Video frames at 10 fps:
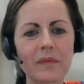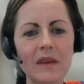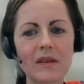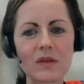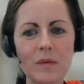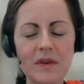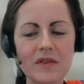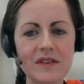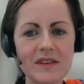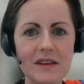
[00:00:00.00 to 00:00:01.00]
So I'm
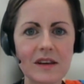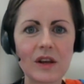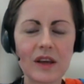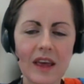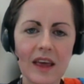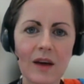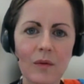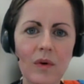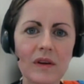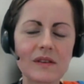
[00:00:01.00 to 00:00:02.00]
interested in looking
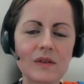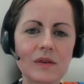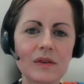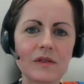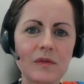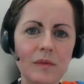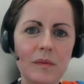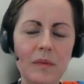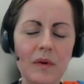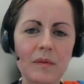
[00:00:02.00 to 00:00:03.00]
at what
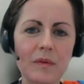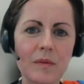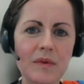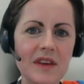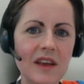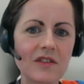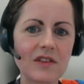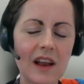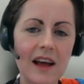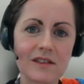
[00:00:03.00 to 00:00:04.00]
the
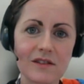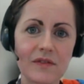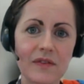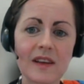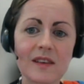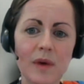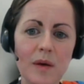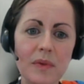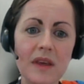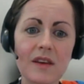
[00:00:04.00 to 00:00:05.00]
potential hazard effects
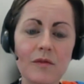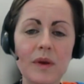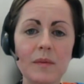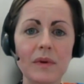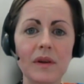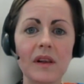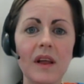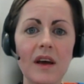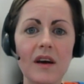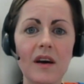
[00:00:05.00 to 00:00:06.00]
might be if people
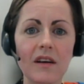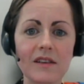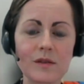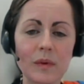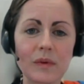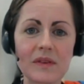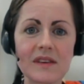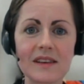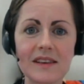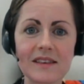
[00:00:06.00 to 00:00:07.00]
are exposed
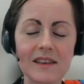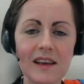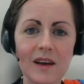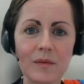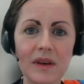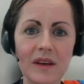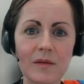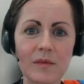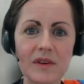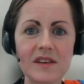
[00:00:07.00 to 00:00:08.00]
to these
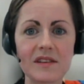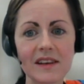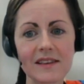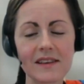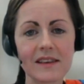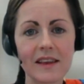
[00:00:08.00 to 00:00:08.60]
materials in the